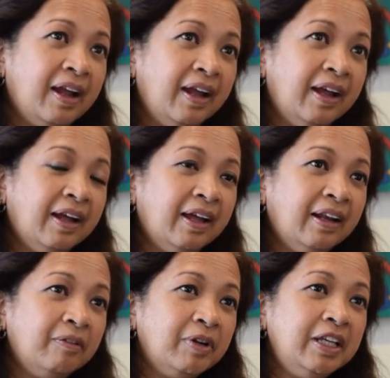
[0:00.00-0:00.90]

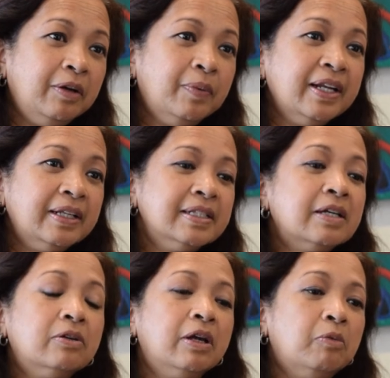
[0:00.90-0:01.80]
And when he went, they
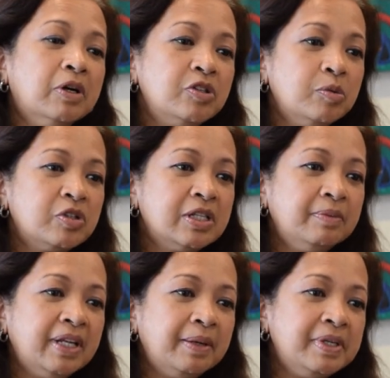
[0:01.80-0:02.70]
said, okay, what's your
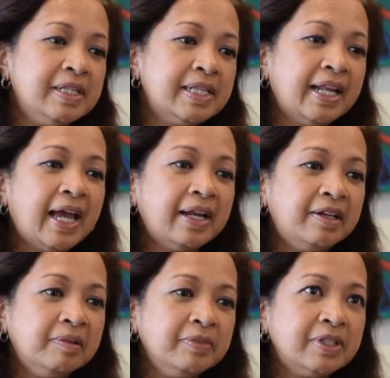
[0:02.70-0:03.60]
Muslim name? He said,
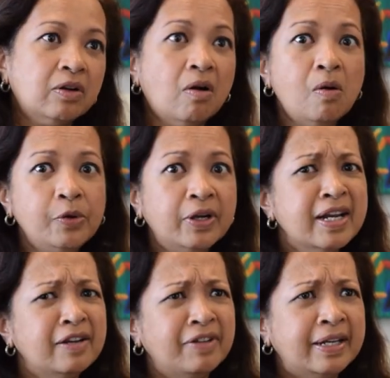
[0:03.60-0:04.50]
Adam. He said, oh, you
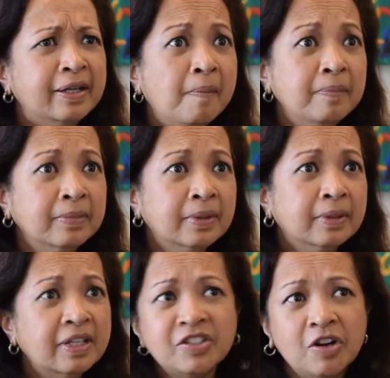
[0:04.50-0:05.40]
can't have Adam.
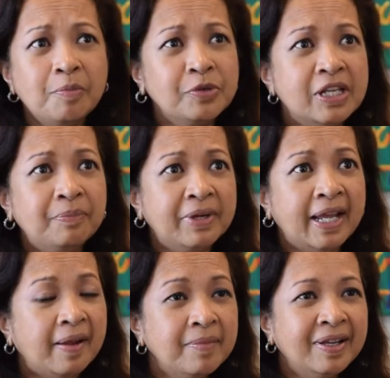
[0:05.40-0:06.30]
That's not a Muslim
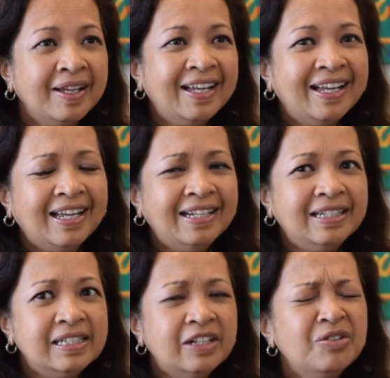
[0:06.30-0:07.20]
name. And
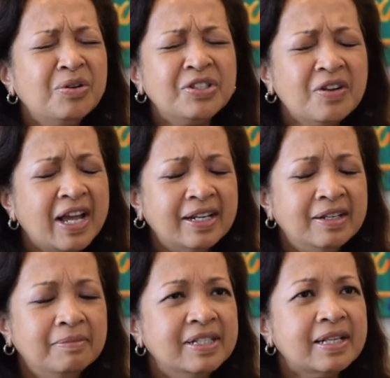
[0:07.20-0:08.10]
he said, no, it's not
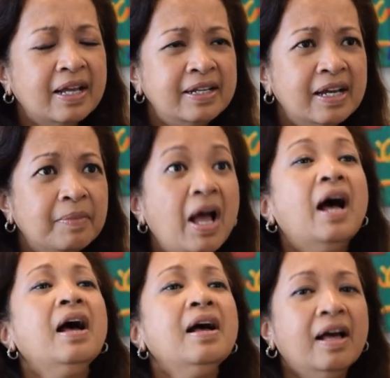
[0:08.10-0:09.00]
Adam, it's Adam.
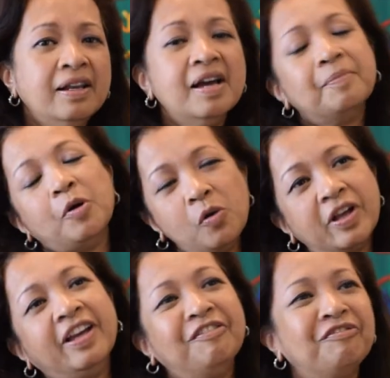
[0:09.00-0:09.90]
Ah, Adam,
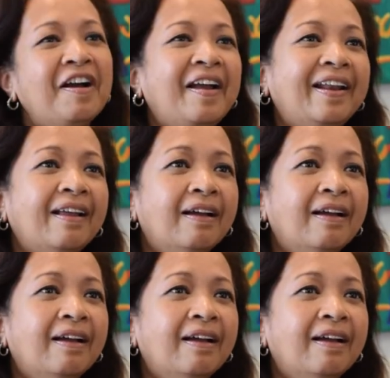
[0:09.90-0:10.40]
okay, fine.